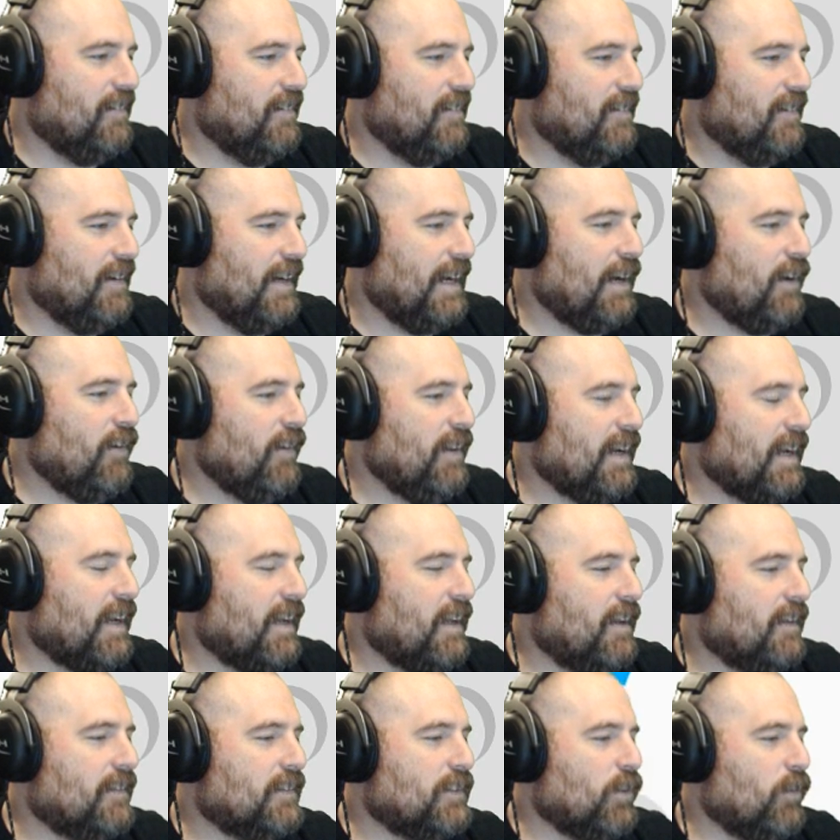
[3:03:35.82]
How did I...
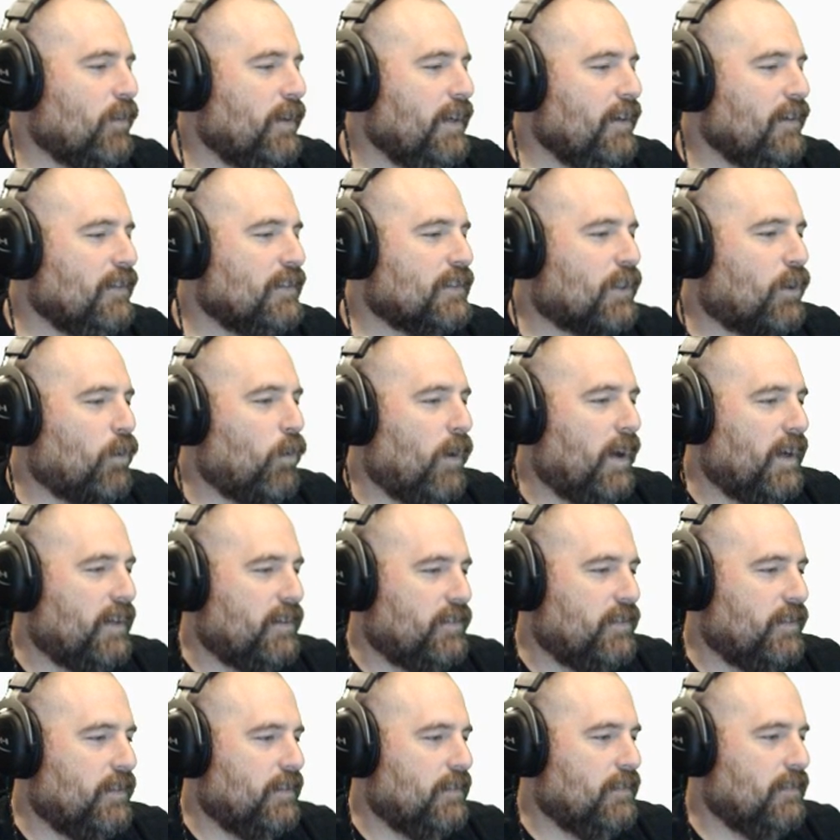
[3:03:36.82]
So here's a
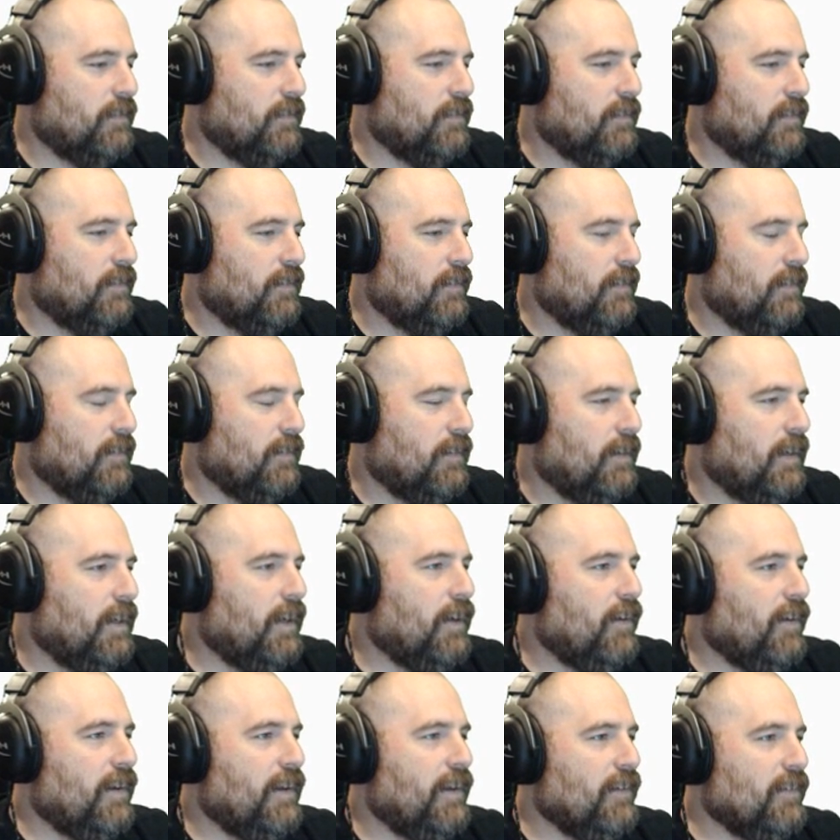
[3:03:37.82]
question.
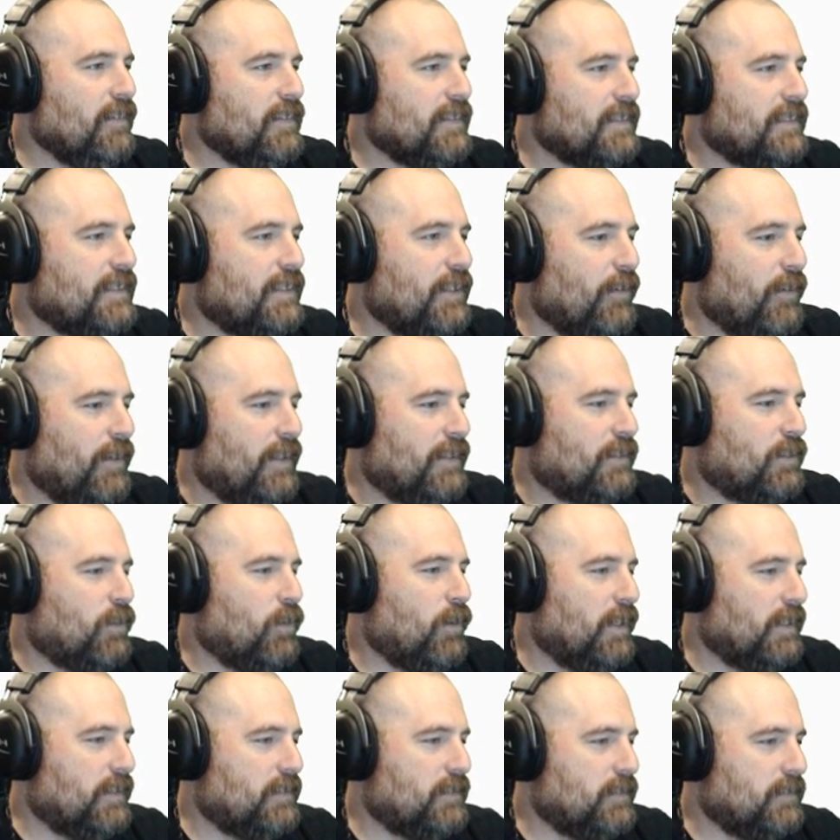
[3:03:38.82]
Here's a serious
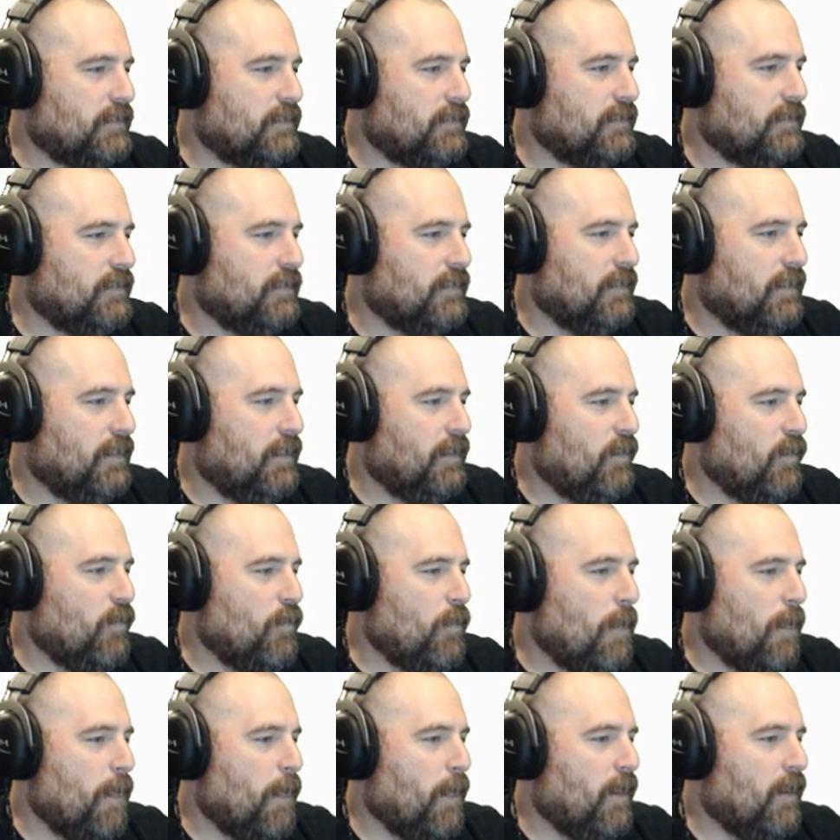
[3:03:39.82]
question.
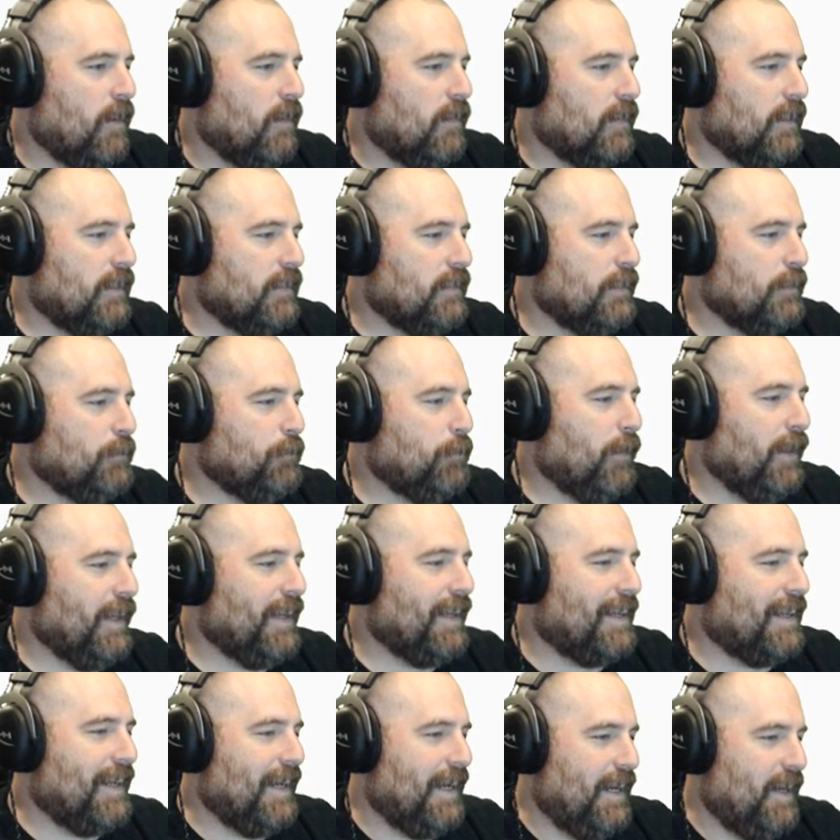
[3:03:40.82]
Let's play a
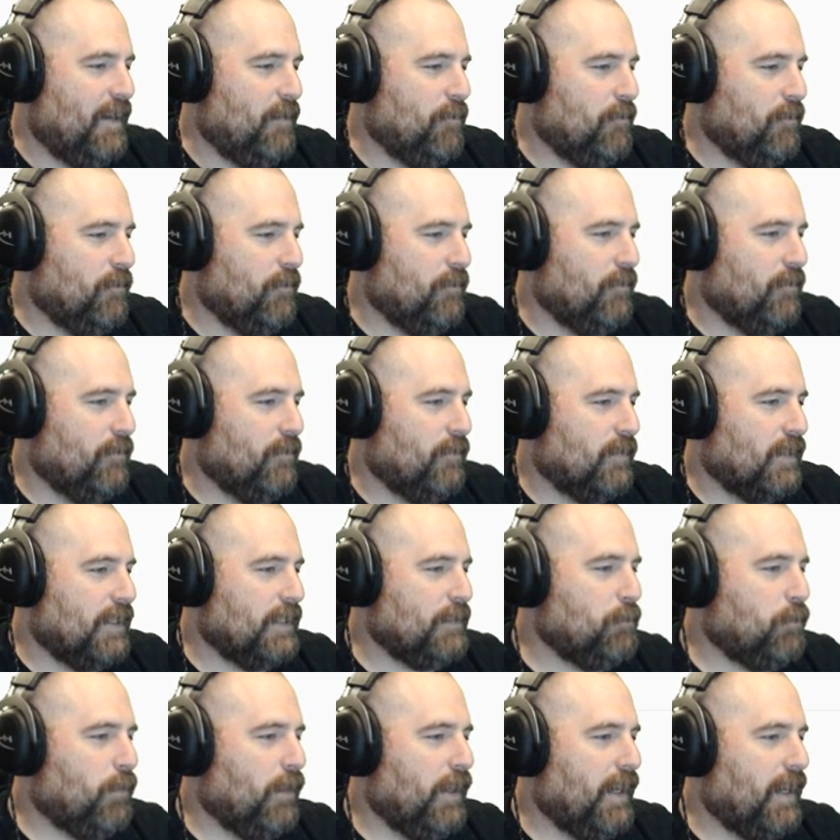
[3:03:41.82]
game. Let's
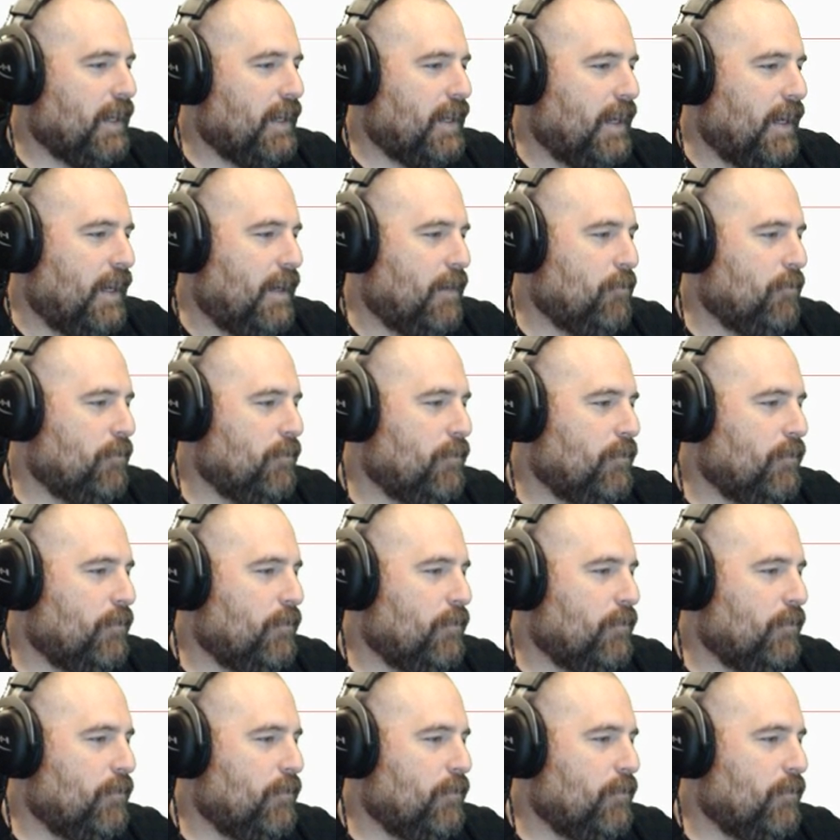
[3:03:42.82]
play a game.